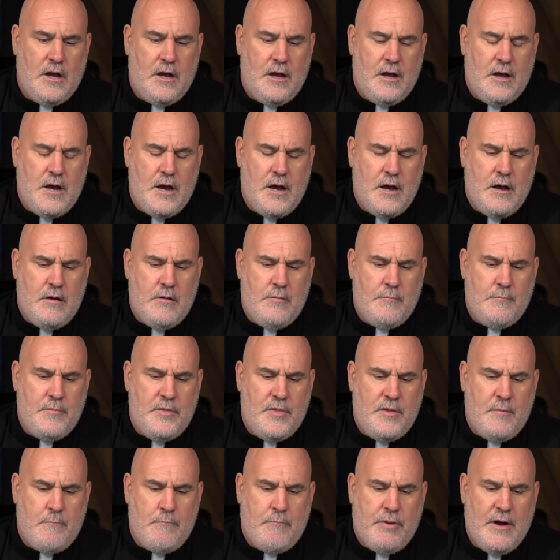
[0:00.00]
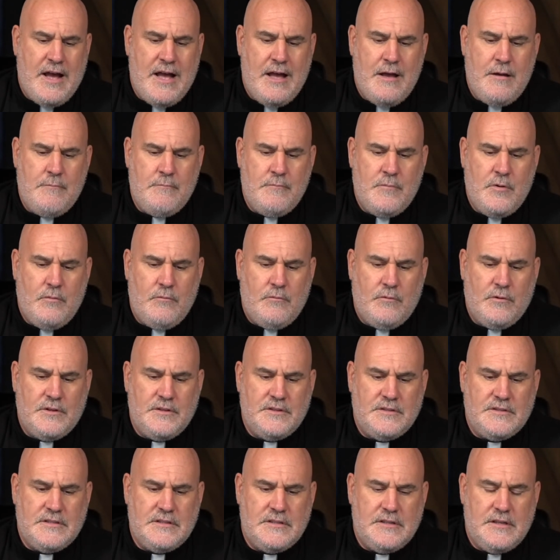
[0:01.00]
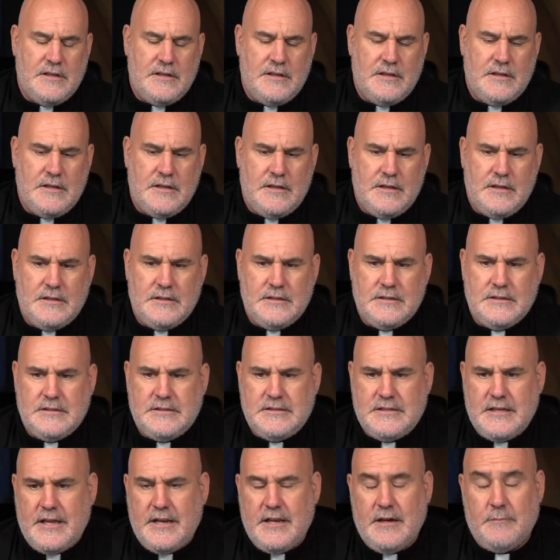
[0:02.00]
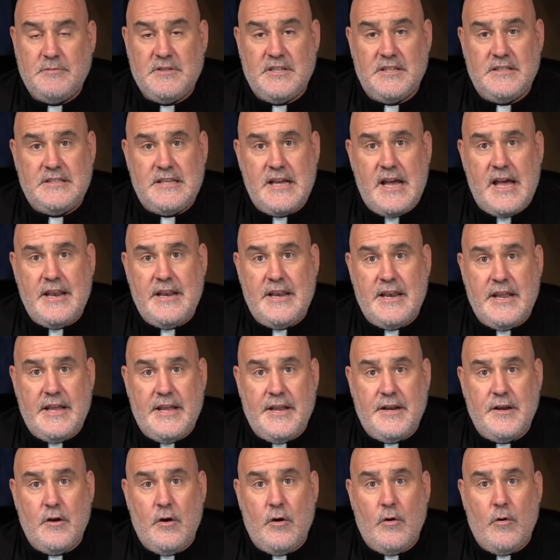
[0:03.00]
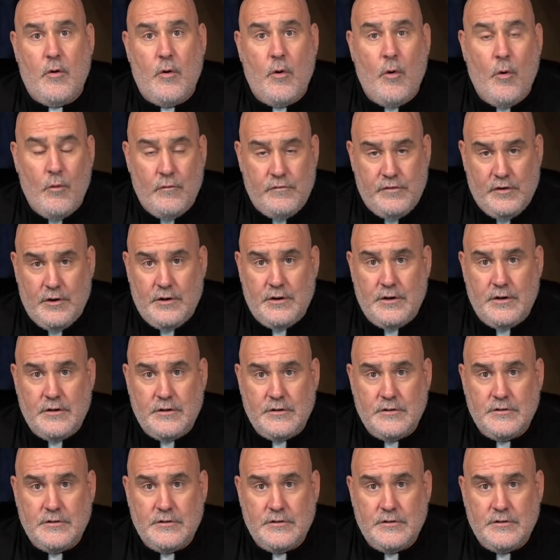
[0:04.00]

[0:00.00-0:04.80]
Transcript: The bomb was set up to detonate over